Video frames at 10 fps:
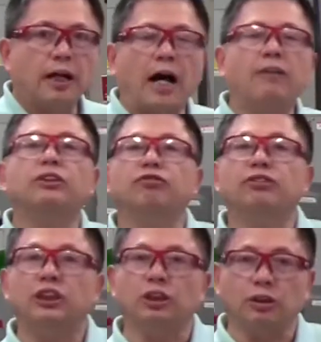After you
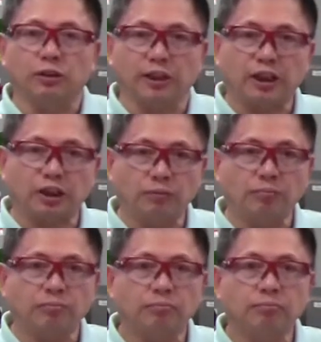finish your
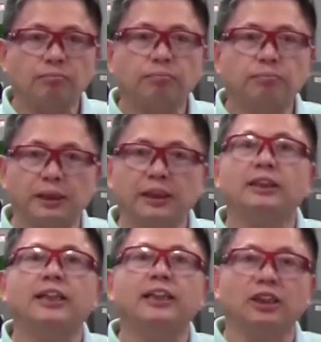connection,
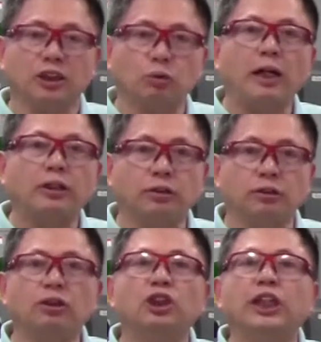please let the
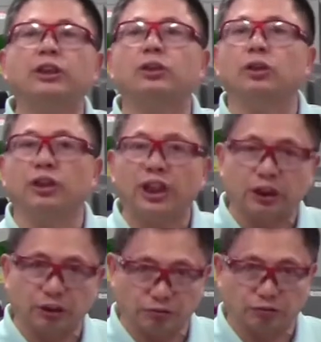instructor check your
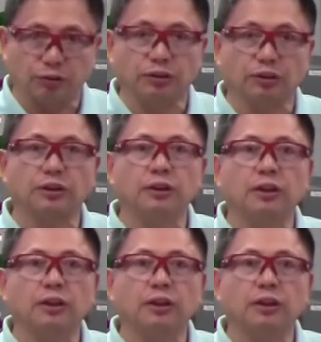connection first.